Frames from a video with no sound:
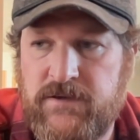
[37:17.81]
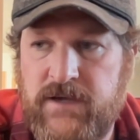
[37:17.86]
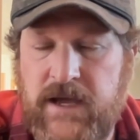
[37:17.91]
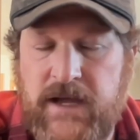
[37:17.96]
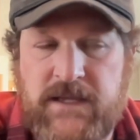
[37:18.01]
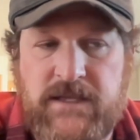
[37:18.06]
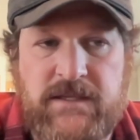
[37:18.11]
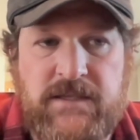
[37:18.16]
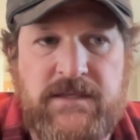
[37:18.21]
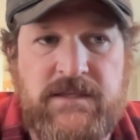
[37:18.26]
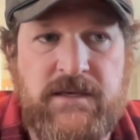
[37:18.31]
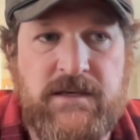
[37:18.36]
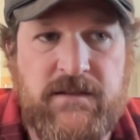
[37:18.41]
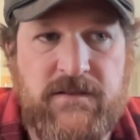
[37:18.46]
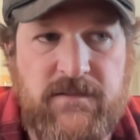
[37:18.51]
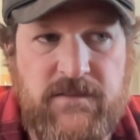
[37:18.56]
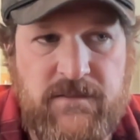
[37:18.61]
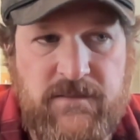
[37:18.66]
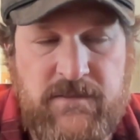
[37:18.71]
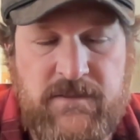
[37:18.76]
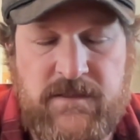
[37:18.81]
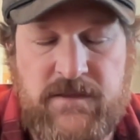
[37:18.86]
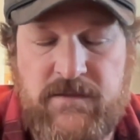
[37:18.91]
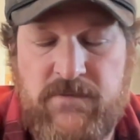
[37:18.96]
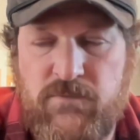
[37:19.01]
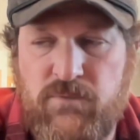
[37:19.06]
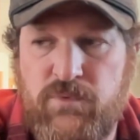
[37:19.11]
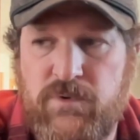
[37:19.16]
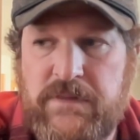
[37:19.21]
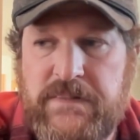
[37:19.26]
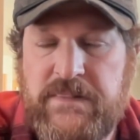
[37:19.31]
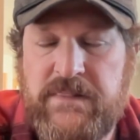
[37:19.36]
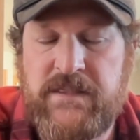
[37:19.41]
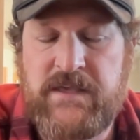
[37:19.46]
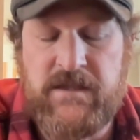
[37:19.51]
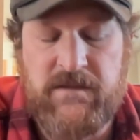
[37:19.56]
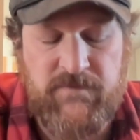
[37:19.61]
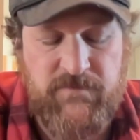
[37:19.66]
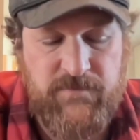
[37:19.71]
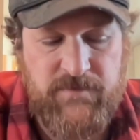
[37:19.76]
I get the
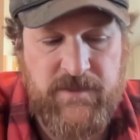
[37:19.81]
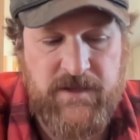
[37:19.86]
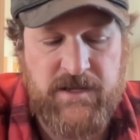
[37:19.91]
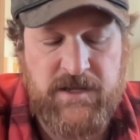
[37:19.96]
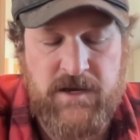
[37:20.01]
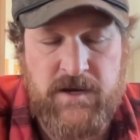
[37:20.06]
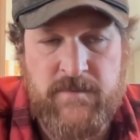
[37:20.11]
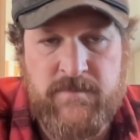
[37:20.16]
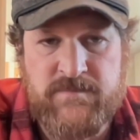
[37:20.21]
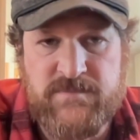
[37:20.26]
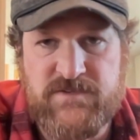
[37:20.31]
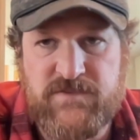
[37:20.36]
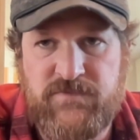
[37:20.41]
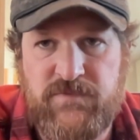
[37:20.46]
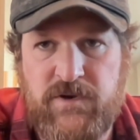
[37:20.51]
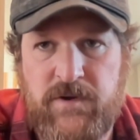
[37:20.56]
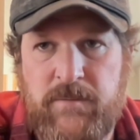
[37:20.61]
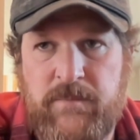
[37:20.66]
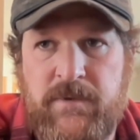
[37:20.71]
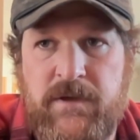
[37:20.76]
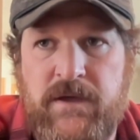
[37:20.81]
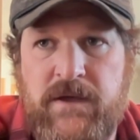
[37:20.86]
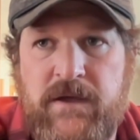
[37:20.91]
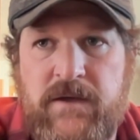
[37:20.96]
relief that comes from